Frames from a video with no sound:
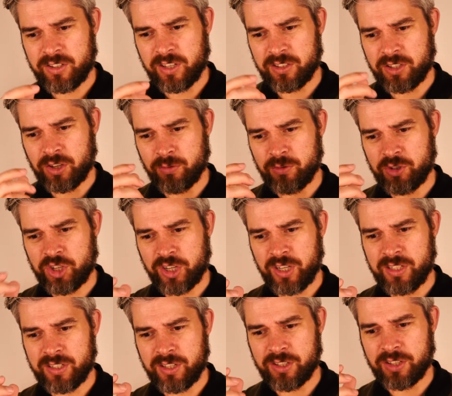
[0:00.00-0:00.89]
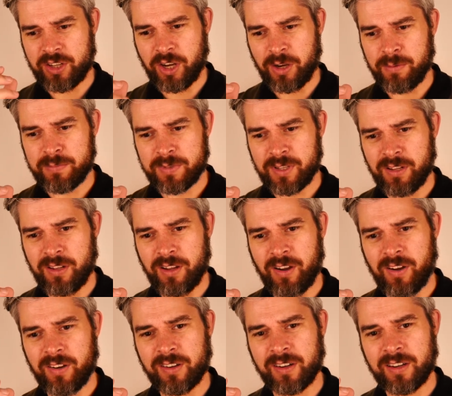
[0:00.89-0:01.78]
until Jesus comes
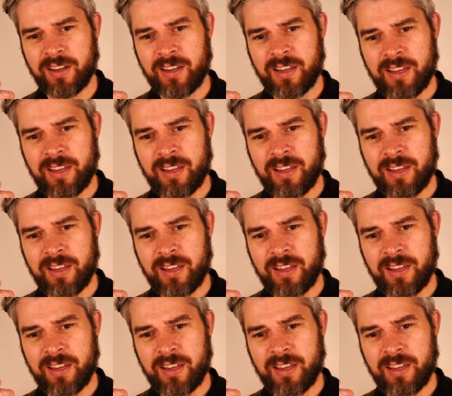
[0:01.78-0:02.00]
along,